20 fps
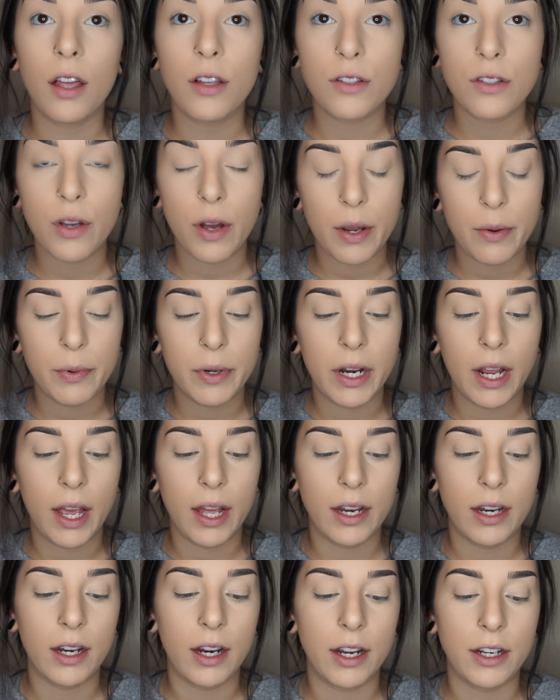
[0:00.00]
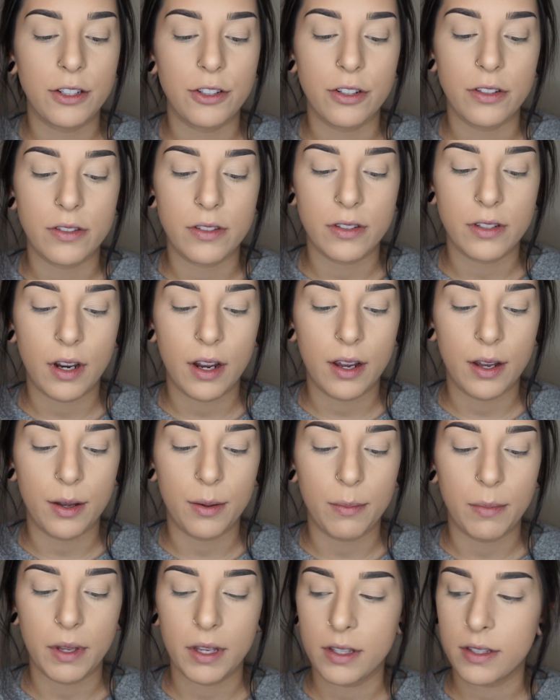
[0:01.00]
So I went ahead and I just
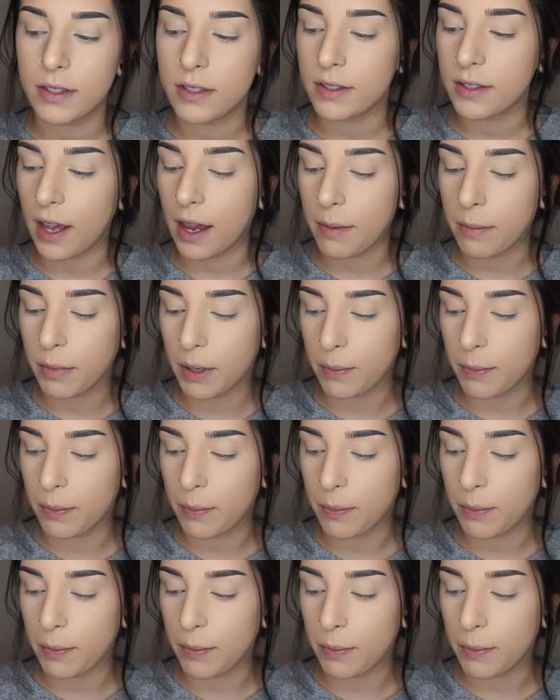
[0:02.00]
set